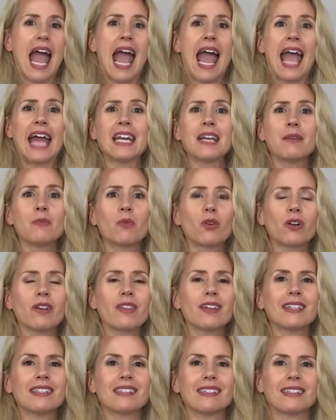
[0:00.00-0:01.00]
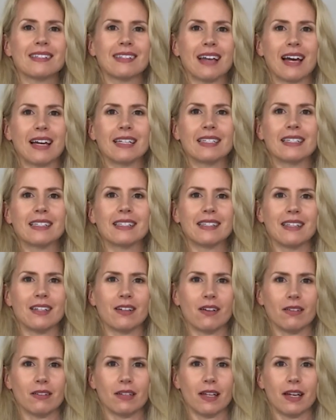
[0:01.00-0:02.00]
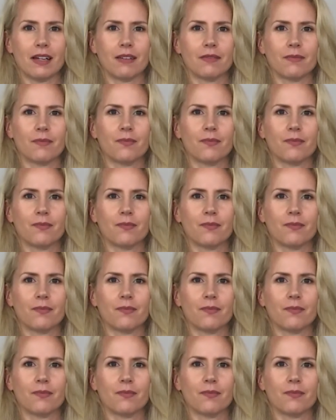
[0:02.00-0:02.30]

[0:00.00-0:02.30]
any more than it's designed to sit all day.